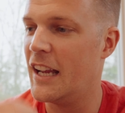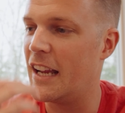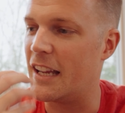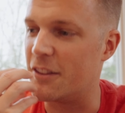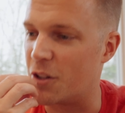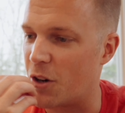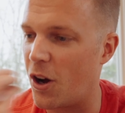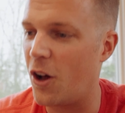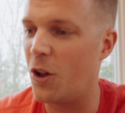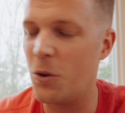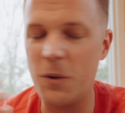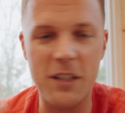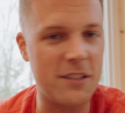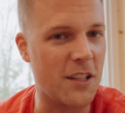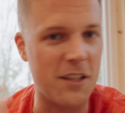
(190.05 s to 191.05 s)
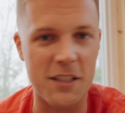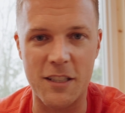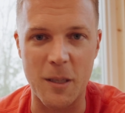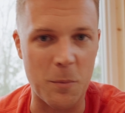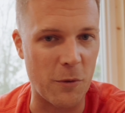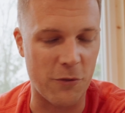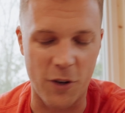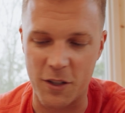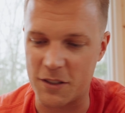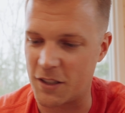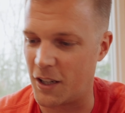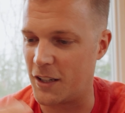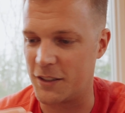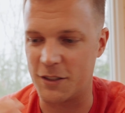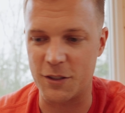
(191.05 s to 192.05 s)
and they're always on the tip of our tongue,